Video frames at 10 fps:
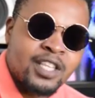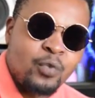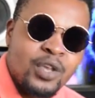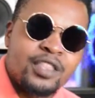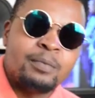
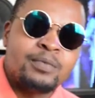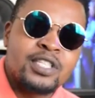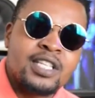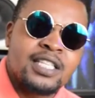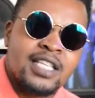
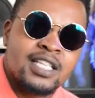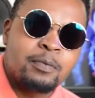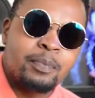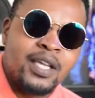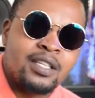rhythms
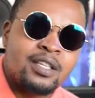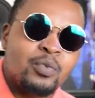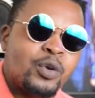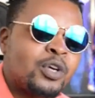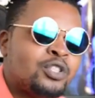Jasupedi,
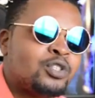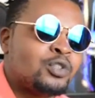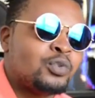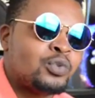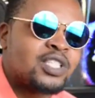we're going to
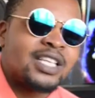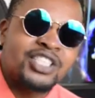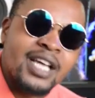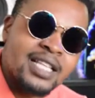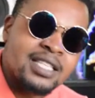use the
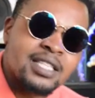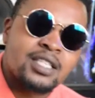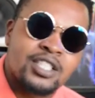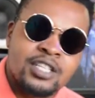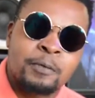chants
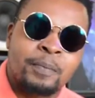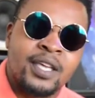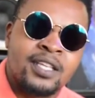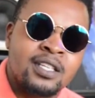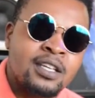
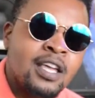Jasupedi,